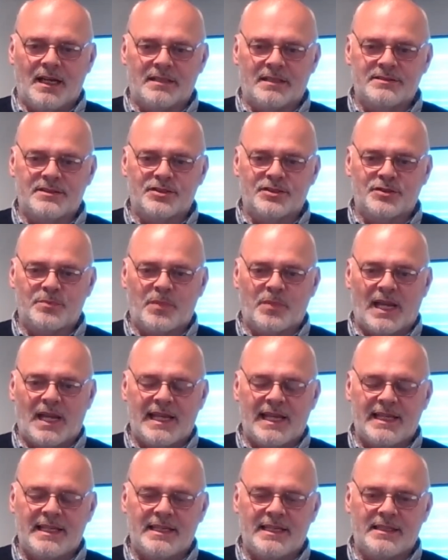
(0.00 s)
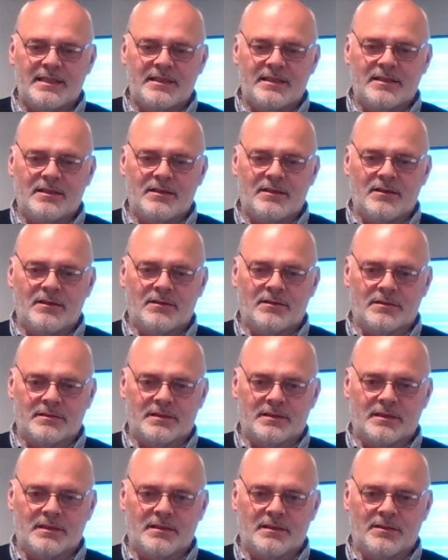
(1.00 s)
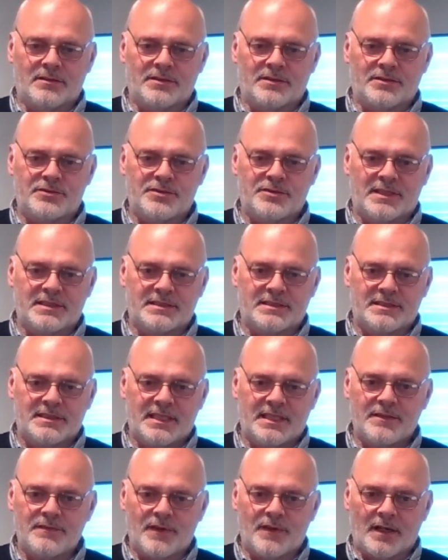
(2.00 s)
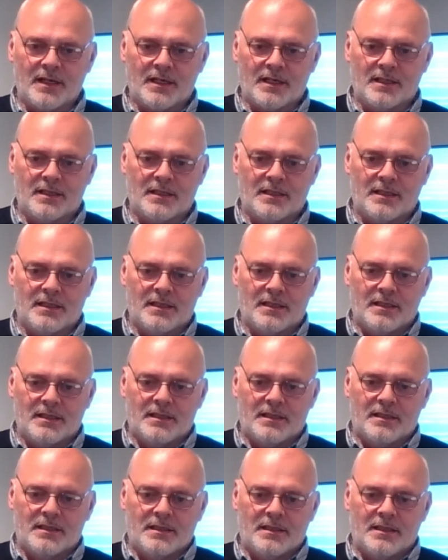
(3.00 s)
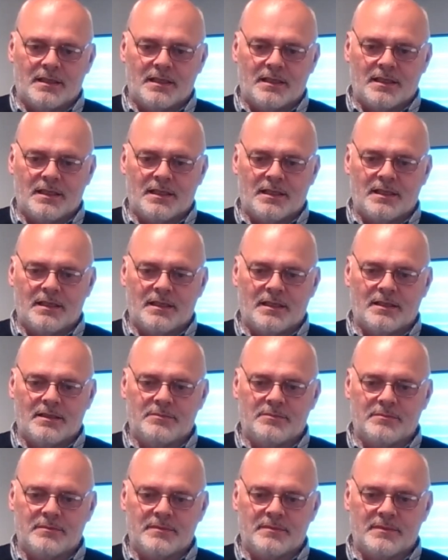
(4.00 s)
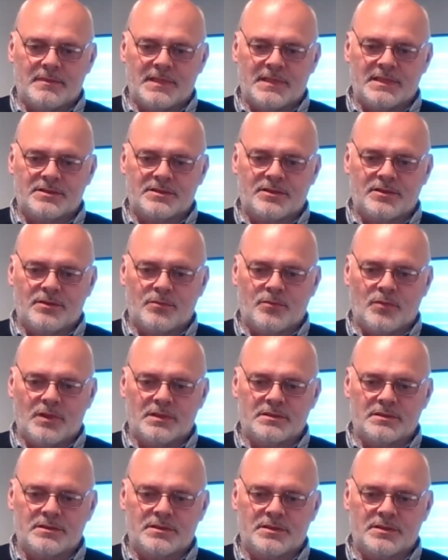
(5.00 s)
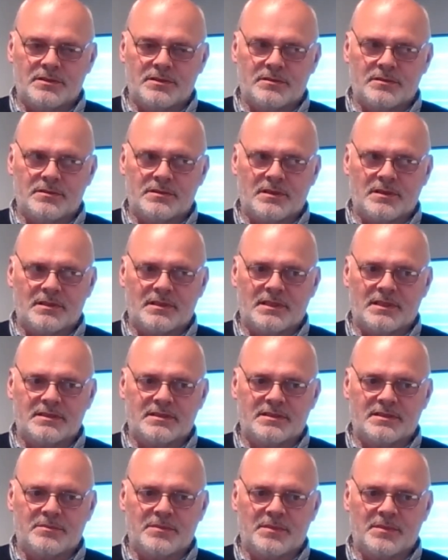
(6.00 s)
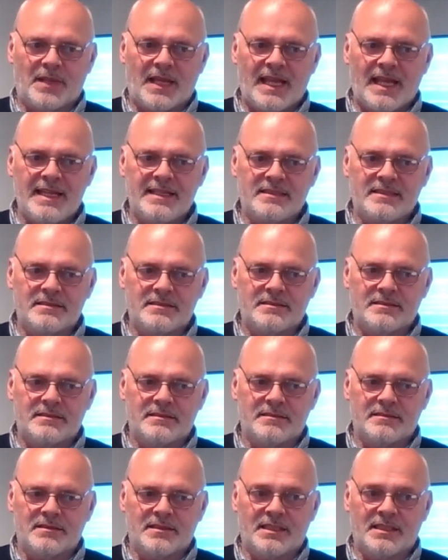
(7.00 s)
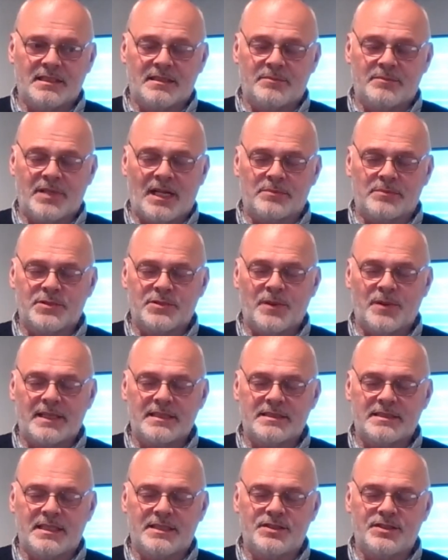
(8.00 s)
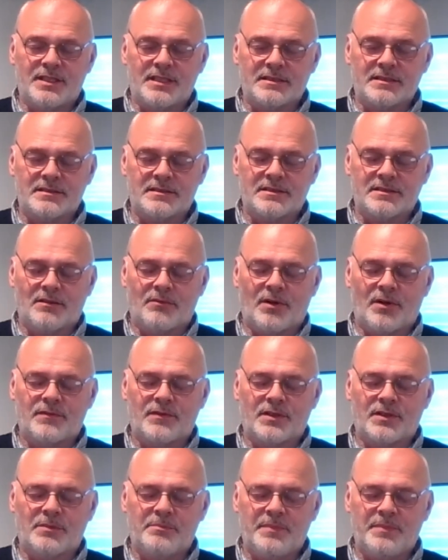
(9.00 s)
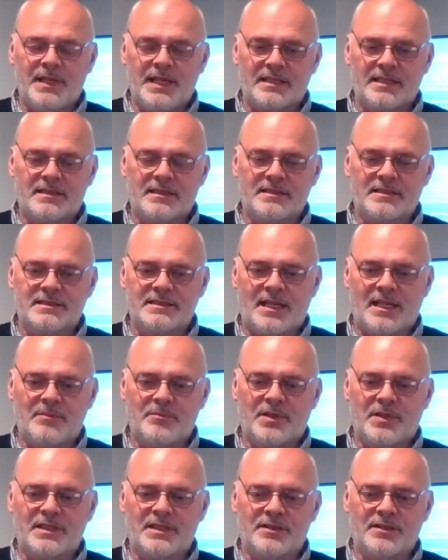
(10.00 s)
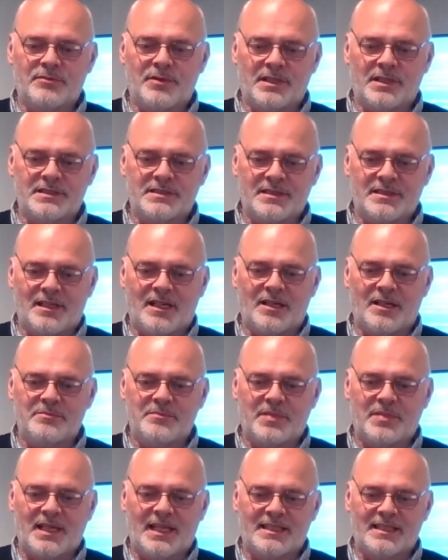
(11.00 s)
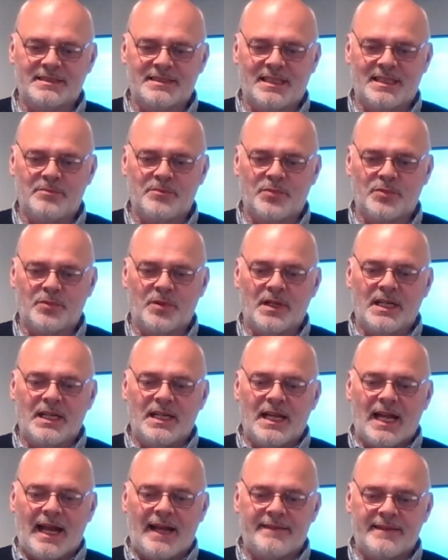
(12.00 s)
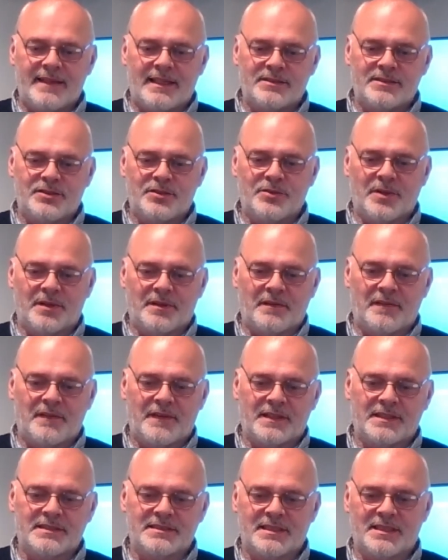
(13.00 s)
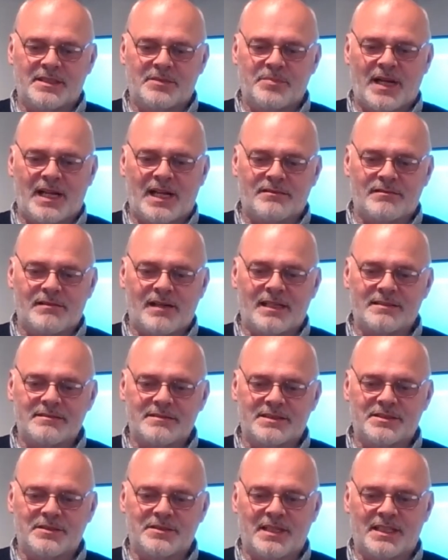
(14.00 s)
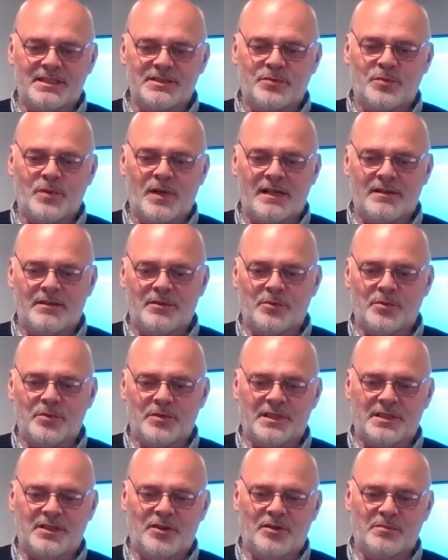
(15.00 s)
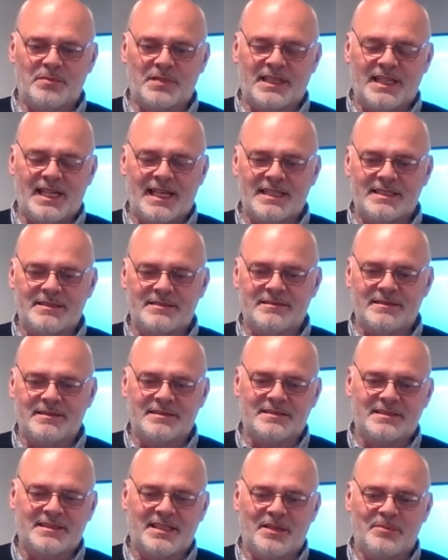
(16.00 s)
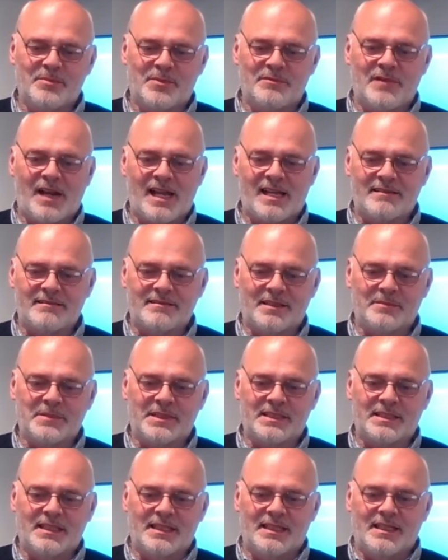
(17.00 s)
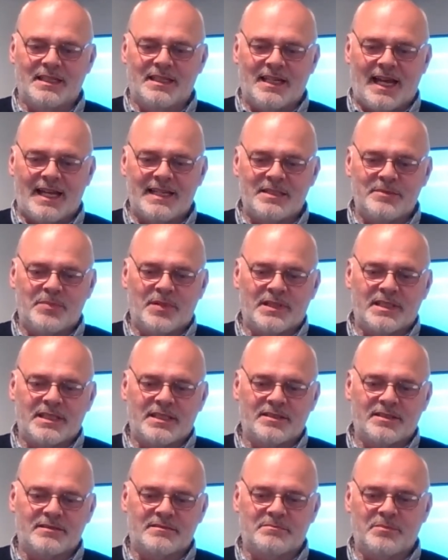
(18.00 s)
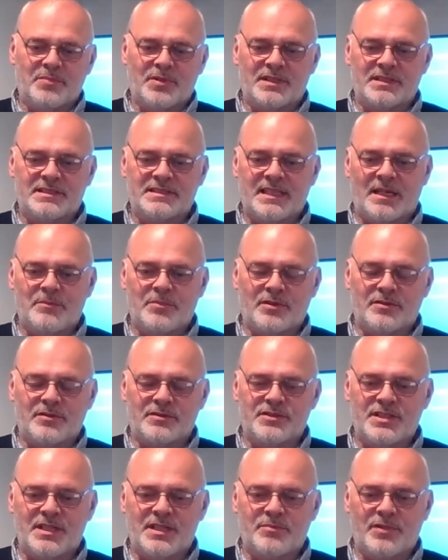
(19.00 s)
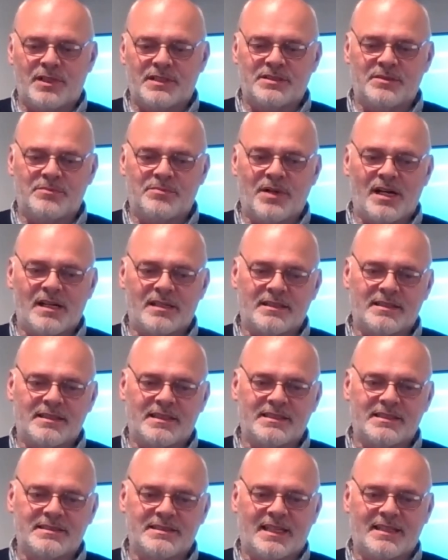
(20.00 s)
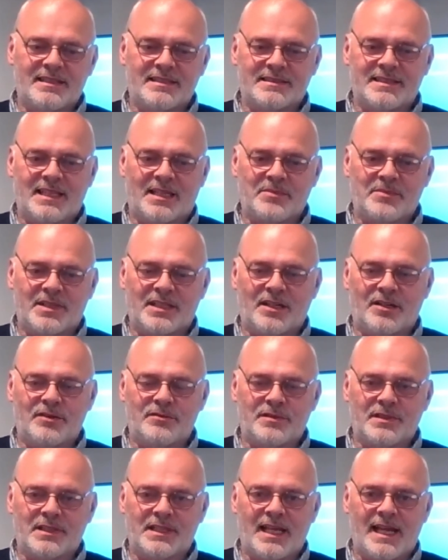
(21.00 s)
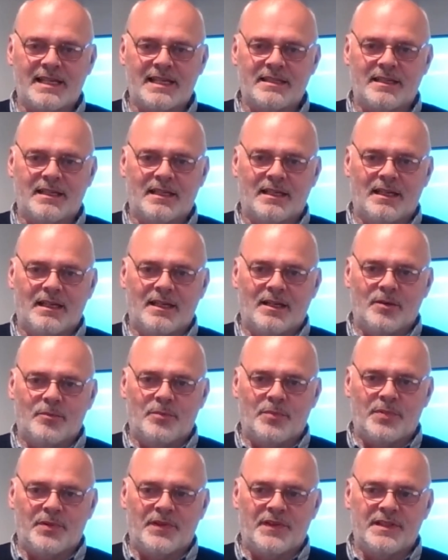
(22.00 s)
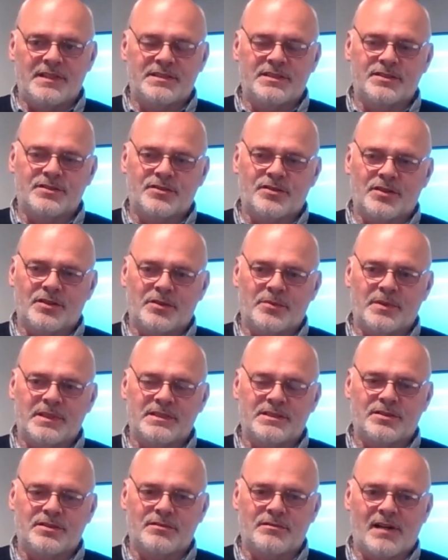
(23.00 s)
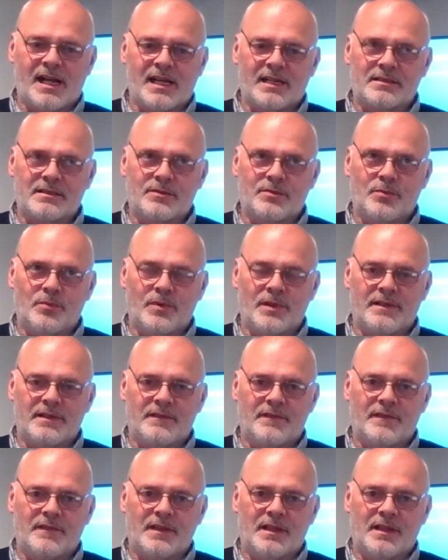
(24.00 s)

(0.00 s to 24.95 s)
display on on a transceiver. Um, it's got one, two, I think it's something eight. It can be up to eight digits. So I've got to pick the sample at the right time, play it sample, and then do other things in the background. So that's where all the complicatedness come around. I mean, anybody could put a sample on the chip, press a button, and it say the same thing over yeah. again. But this has got to interact with